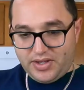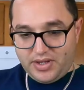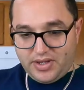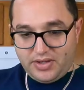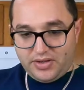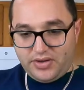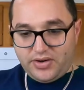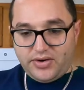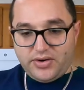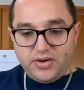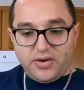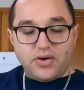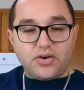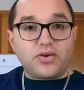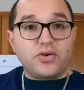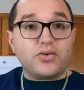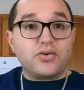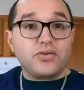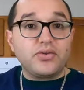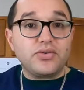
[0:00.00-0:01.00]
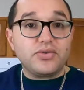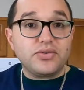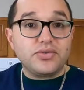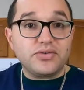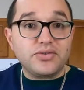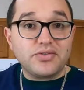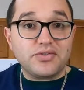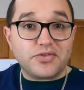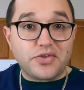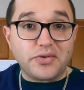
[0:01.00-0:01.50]
They're local
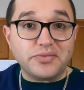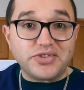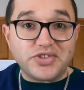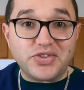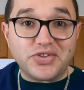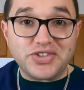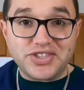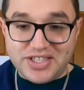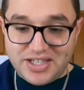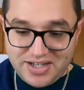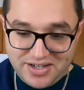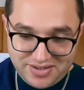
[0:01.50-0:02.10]
from Georgia.